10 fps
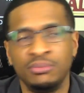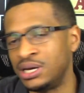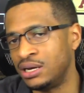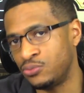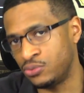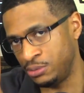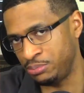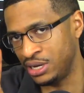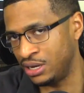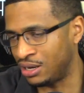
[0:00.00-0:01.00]
Not a one
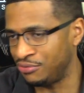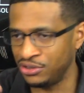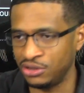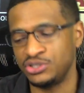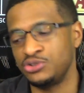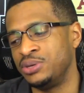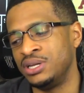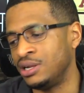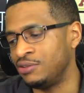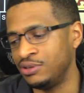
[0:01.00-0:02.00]
billion dollar film, two billion
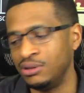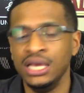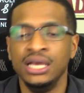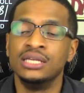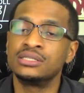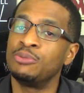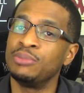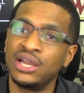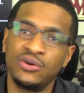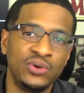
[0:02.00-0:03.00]
dollar film. It's going to
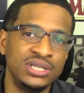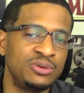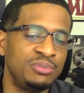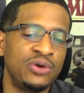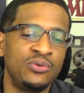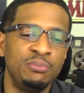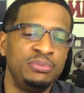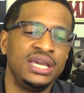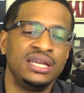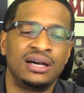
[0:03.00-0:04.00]
make it's gonna make one
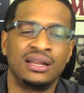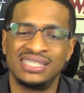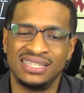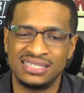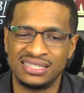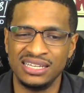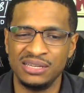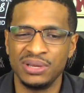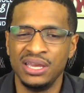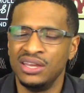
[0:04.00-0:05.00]
billion dollars in its
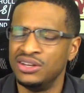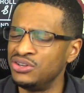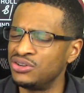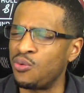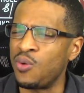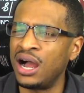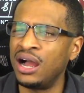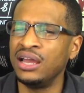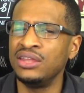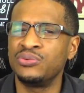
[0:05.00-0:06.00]
sleep. Do you know
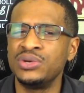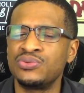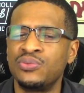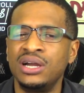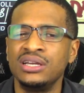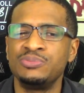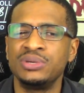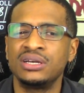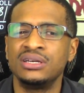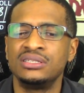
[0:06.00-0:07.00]
why? The reason why is
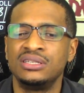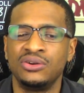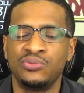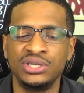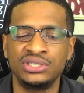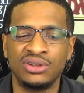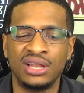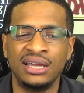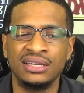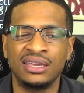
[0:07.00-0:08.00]
because the original
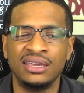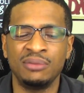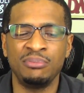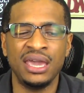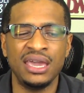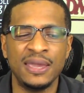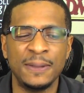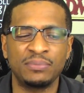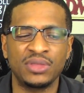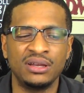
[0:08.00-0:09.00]
Lion King
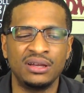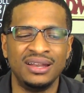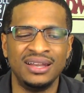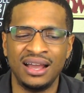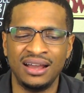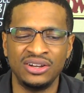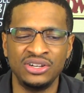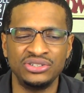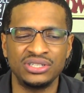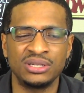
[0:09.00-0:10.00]
made uh, nine
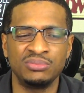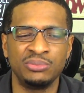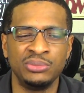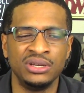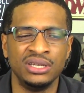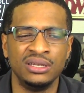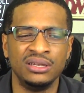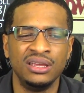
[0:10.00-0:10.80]
hundred something million.